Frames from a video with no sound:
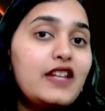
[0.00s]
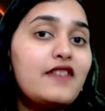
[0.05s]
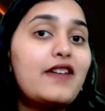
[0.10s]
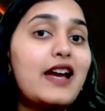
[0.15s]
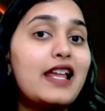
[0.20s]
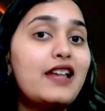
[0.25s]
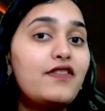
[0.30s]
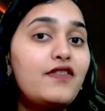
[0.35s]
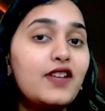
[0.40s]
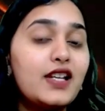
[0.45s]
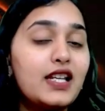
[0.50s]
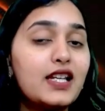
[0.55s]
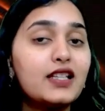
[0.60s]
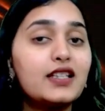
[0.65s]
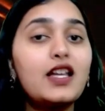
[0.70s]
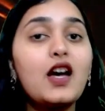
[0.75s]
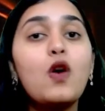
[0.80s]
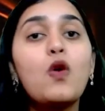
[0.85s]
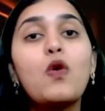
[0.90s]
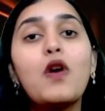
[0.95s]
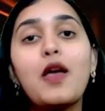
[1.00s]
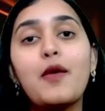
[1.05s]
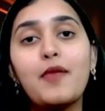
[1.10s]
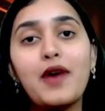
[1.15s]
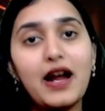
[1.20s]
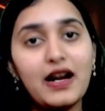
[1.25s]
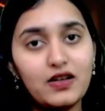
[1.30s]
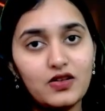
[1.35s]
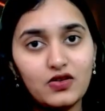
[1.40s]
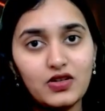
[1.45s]
while filling the
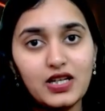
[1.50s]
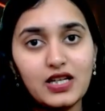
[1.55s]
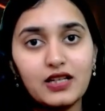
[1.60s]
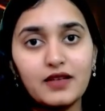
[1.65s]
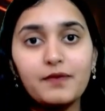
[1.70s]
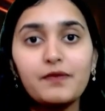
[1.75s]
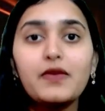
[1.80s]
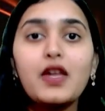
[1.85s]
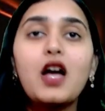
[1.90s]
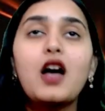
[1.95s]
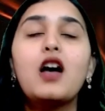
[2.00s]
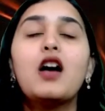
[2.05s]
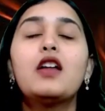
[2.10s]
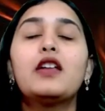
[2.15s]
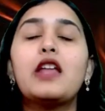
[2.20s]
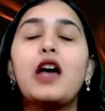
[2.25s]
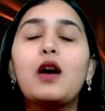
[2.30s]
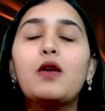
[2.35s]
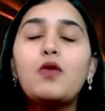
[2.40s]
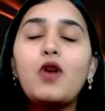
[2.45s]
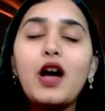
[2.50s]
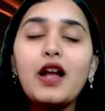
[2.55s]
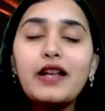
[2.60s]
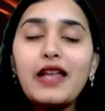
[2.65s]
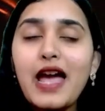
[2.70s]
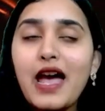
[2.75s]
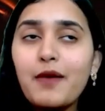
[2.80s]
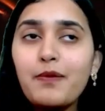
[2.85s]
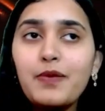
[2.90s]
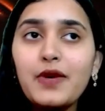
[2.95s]
OMR sheet. Now, what
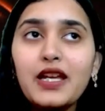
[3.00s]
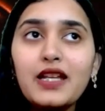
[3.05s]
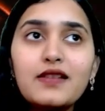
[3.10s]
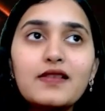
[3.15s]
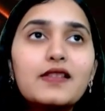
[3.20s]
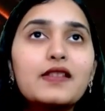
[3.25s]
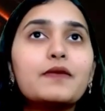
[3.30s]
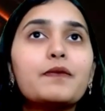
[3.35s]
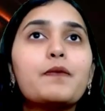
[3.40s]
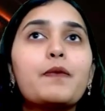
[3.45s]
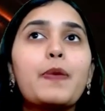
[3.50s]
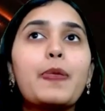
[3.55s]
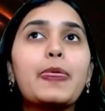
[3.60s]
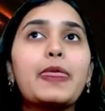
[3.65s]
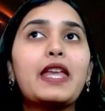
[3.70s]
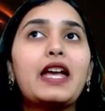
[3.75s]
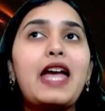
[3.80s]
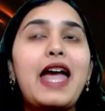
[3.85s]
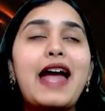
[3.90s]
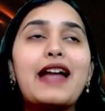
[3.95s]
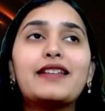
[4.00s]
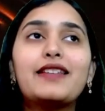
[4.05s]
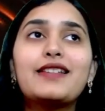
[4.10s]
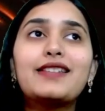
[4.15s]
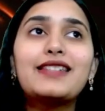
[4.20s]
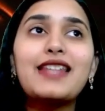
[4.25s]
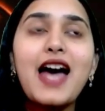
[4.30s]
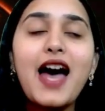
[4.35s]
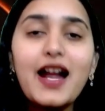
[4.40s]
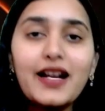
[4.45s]
happens? At the
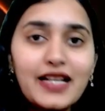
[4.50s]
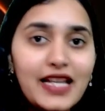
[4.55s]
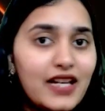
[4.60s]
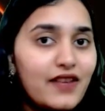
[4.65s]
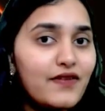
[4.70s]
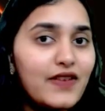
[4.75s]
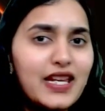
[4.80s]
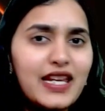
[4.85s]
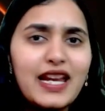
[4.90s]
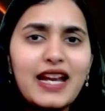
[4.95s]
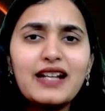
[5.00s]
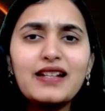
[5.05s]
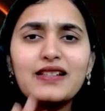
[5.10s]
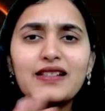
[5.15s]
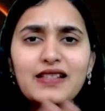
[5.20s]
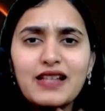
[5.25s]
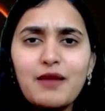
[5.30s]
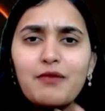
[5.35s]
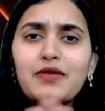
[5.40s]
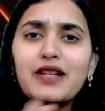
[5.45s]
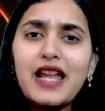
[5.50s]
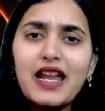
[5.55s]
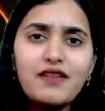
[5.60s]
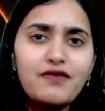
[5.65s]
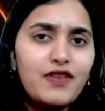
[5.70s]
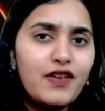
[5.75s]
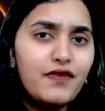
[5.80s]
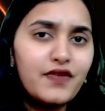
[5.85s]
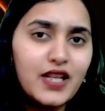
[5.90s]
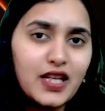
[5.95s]
starting, we get some 10
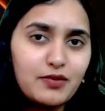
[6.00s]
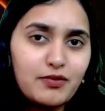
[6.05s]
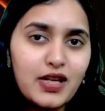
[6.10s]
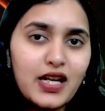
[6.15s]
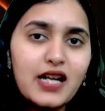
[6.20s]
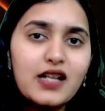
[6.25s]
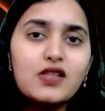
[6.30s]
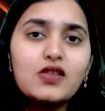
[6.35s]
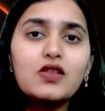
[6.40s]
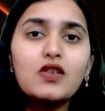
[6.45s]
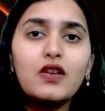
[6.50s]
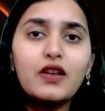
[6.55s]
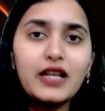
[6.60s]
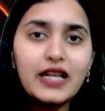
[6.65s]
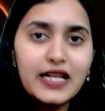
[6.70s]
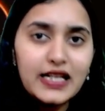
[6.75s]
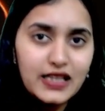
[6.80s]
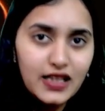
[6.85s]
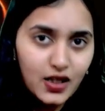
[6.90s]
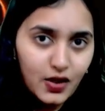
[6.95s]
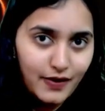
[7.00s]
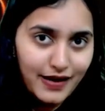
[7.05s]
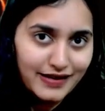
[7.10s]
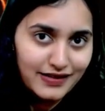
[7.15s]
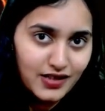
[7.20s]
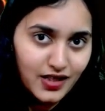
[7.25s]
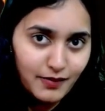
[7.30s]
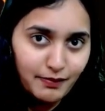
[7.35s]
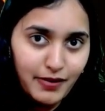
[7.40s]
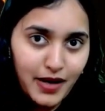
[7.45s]
15 minutes to read the
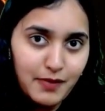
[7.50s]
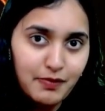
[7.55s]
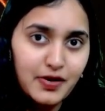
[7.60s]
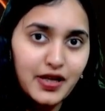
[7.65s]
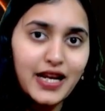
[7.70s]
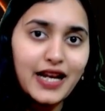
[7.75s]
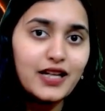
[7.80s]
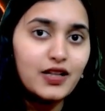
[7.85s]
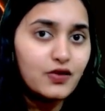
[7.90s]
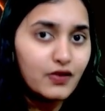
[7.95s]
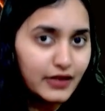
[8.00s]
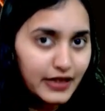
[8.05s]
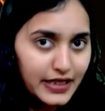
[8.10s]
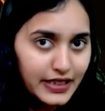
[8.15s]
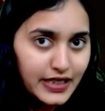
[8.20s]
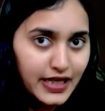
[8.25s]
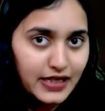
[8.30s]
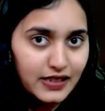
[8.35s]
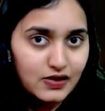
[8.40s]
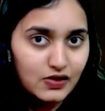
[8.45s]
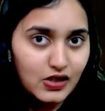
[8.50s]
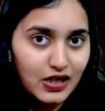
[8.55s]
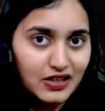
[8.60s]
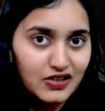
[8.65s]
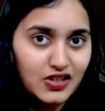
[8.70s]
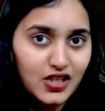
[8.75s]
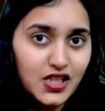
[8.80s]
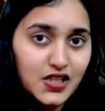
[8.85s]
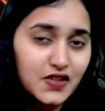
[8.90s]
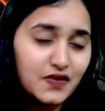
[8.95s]
question paper and to read the
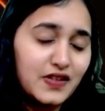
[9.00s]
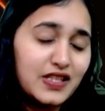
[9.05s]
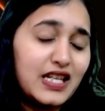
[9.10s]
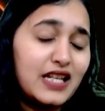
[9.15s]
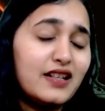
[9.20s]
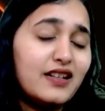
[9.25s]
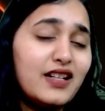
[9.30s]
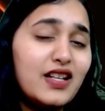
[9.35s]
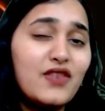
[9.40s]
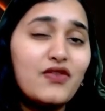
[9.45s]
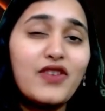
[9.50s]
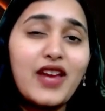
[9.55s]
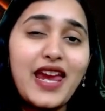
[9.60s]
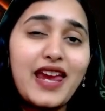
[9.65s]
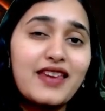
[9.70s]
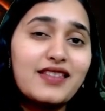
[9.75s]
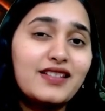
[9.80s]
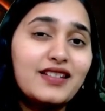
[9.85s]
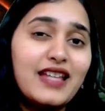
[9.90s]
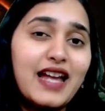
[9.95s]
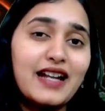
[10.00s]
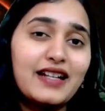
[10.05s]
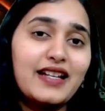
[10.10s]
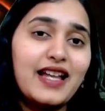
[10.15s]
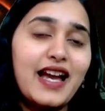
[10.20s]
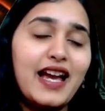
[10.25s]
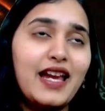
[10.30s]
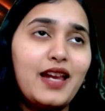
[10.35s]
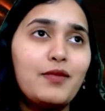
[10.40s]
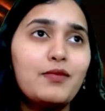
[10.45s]
instructions. We generally waste that
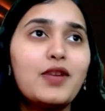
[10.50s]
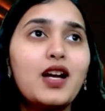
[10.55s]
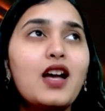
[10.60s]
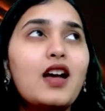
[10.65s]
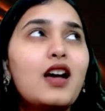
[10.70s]
time